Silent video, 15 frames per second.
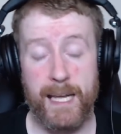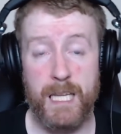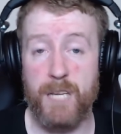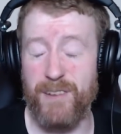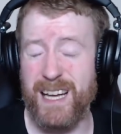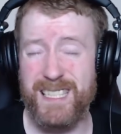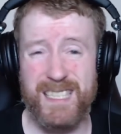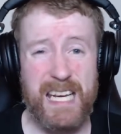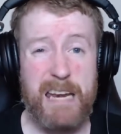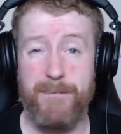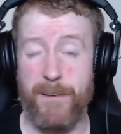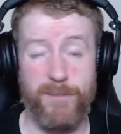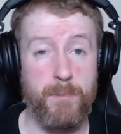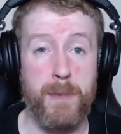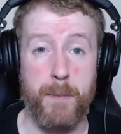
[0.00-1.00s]
Like, Device didn't
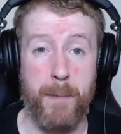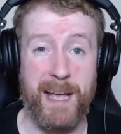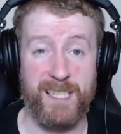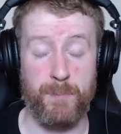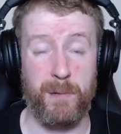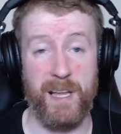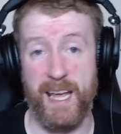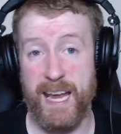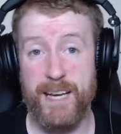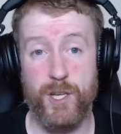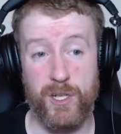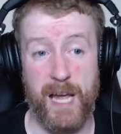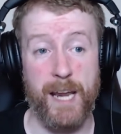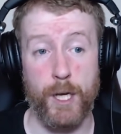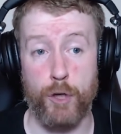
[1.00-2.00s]
even have to be the best player. He
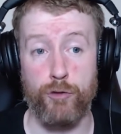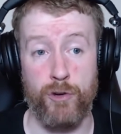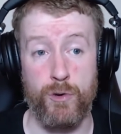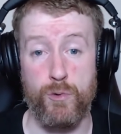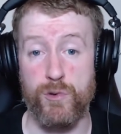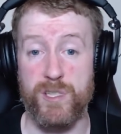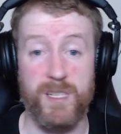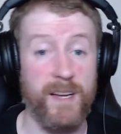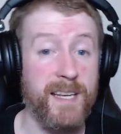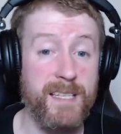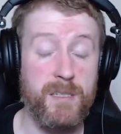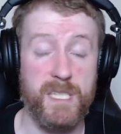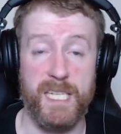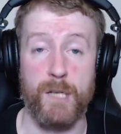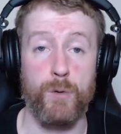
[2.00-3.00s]
just kind of cruised, and he
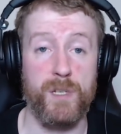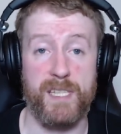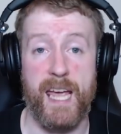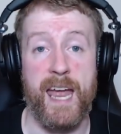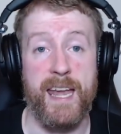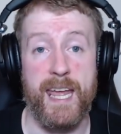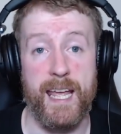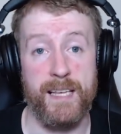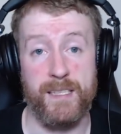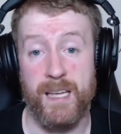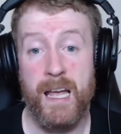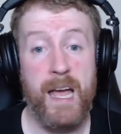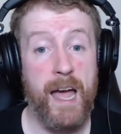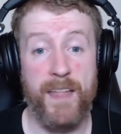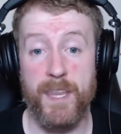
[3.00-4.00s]
still was getting
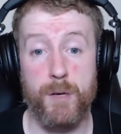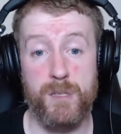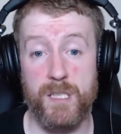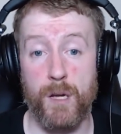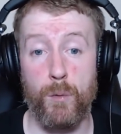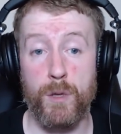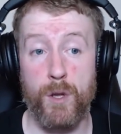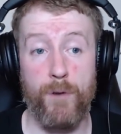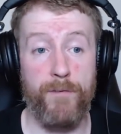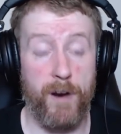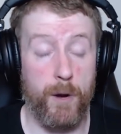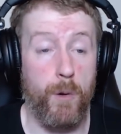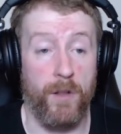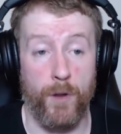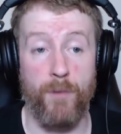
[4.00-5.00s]
his, and they still were doing
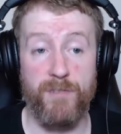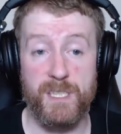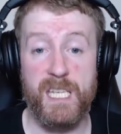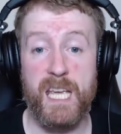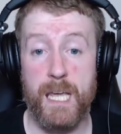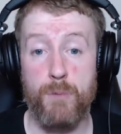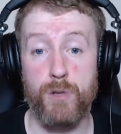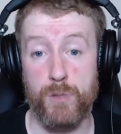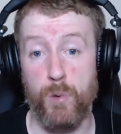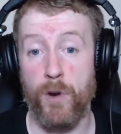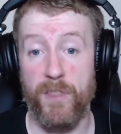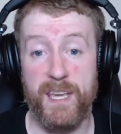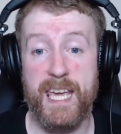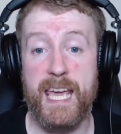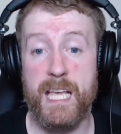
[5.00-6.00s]
very well. And obviously, he was one
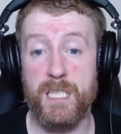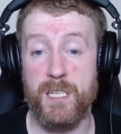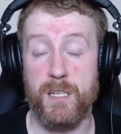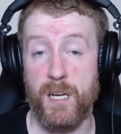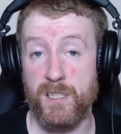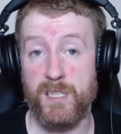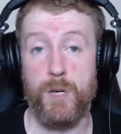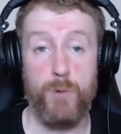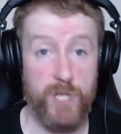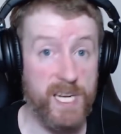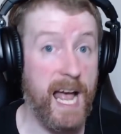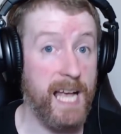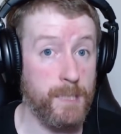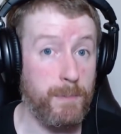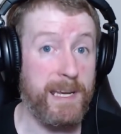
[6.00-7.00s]
of the keys to Dust 2, which
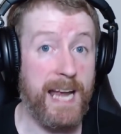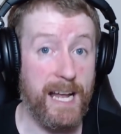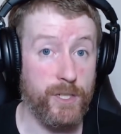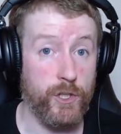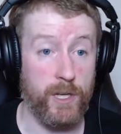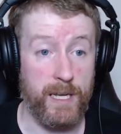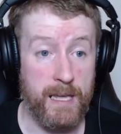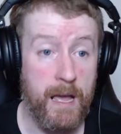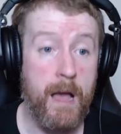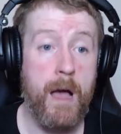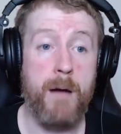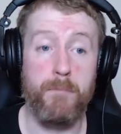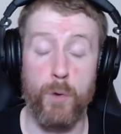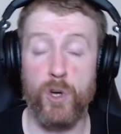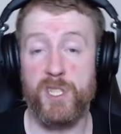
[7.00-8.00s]
he has been actually
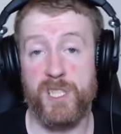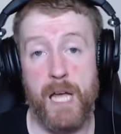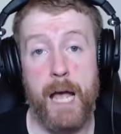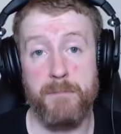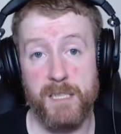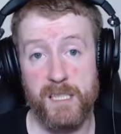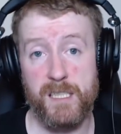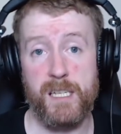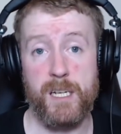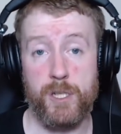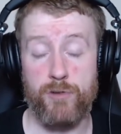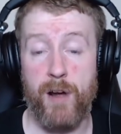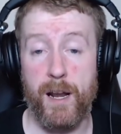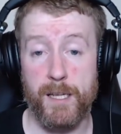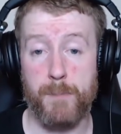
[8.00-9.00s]
most times you see
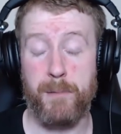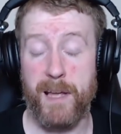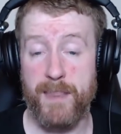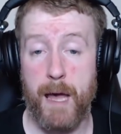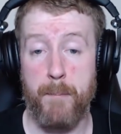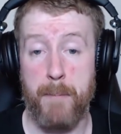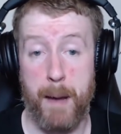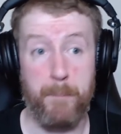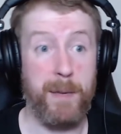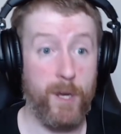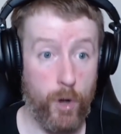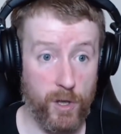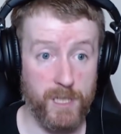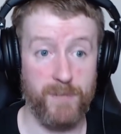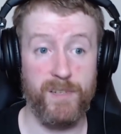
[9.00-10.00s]
Astralis play that map
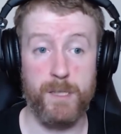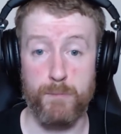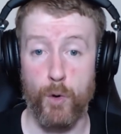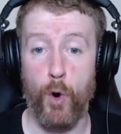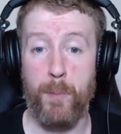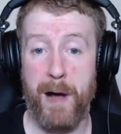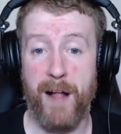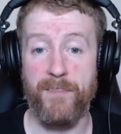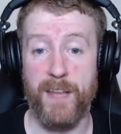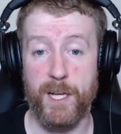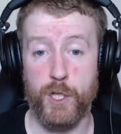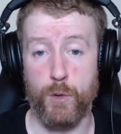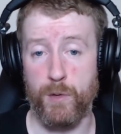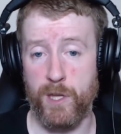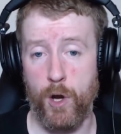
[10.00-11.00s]
because of his mobile
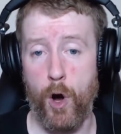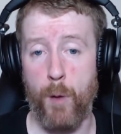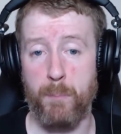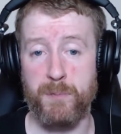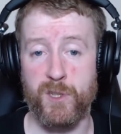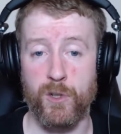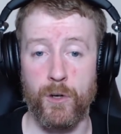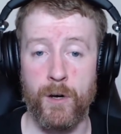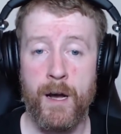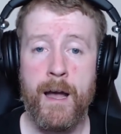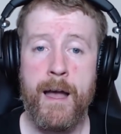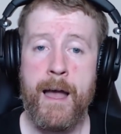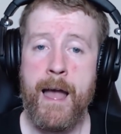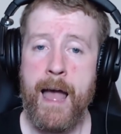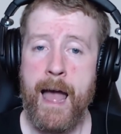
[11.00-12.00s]
nature with the AWP. So
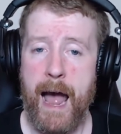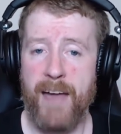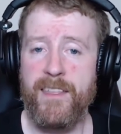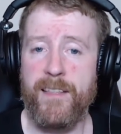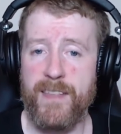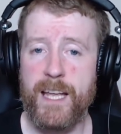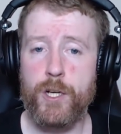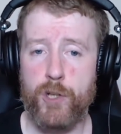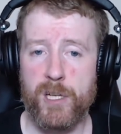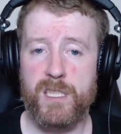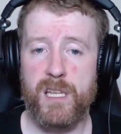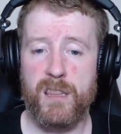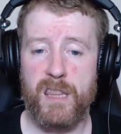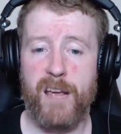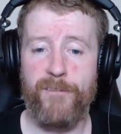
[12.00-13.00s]
I think the
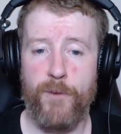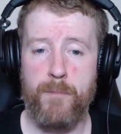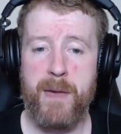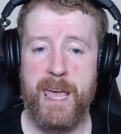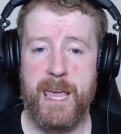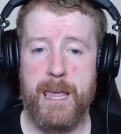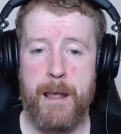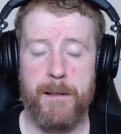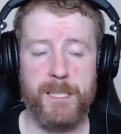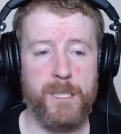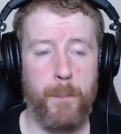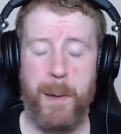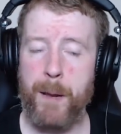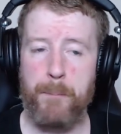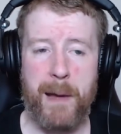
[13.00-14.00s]
interesting thing for me
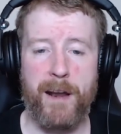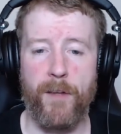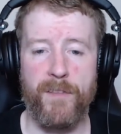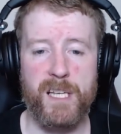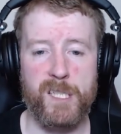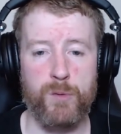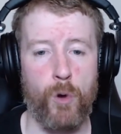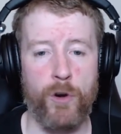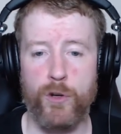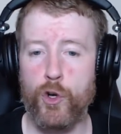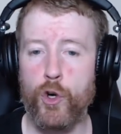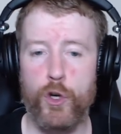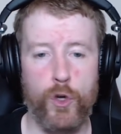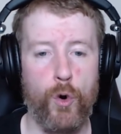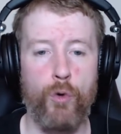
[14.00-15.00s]
is the pick ban on this one
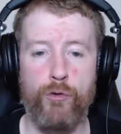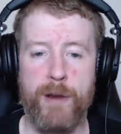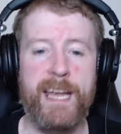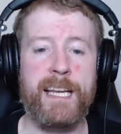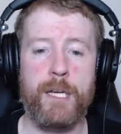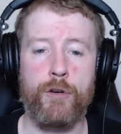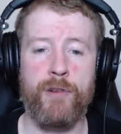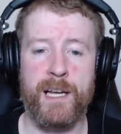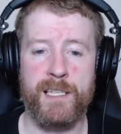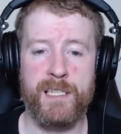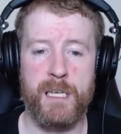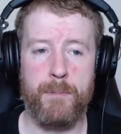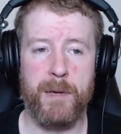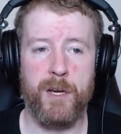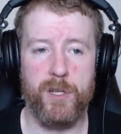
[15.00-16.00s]
could go really
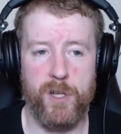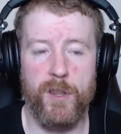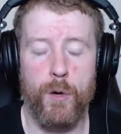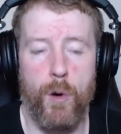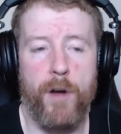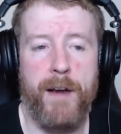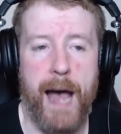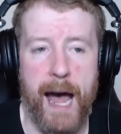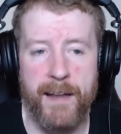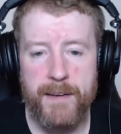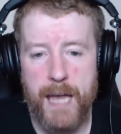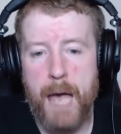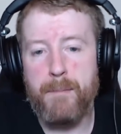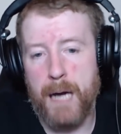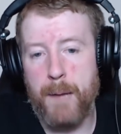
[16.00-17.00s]
crazy, because on the one
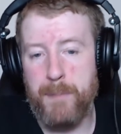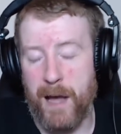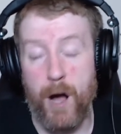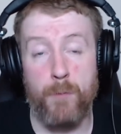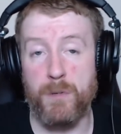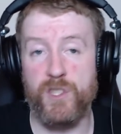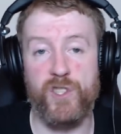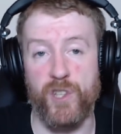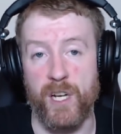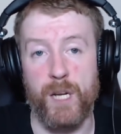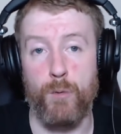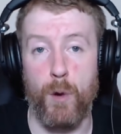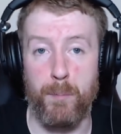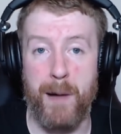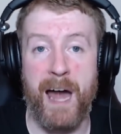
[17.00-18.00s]
hand, MiBR almost certainly will